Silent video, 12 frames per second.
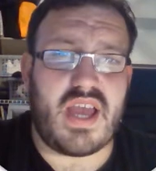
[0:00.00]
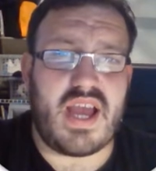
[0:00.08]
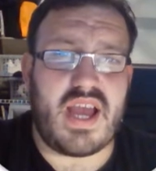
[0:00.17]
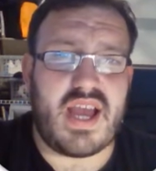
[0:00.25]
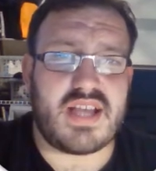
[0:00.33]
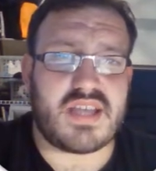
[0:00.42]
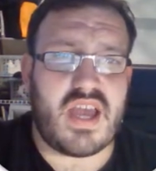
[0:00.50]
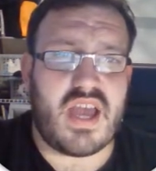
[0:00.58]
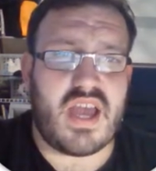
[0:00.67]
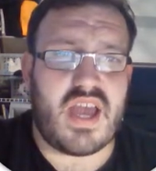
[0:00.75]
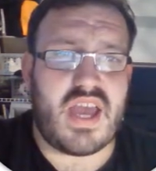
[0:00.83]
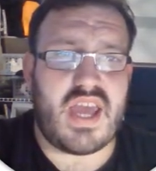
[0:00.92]
as
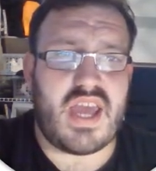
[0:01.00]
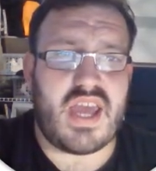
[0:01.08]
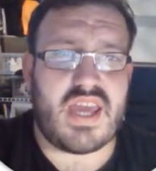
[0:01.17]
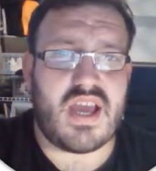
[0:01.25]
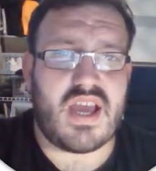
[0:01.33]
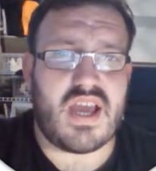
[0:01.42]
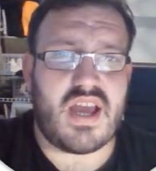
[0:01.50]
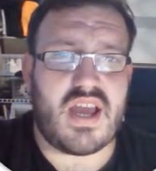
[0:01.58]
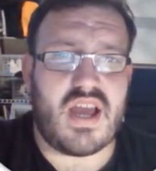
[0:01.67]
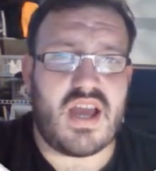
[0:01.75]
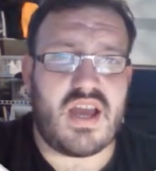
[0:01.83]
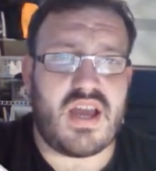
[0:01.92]
a
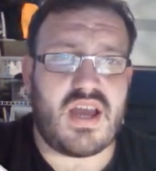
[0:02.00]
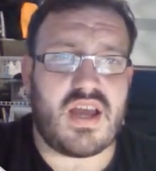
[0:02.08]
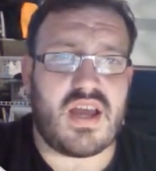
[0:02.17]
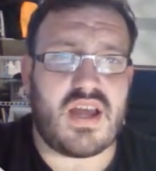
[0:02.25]
uh,